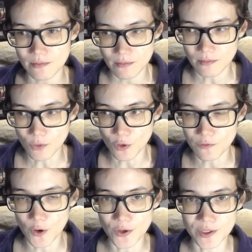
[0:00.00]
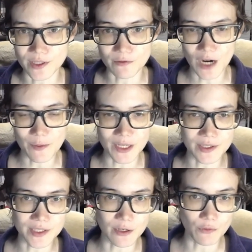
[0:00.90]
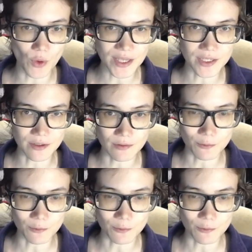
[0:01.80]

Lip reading: more focused environment, instead of waiting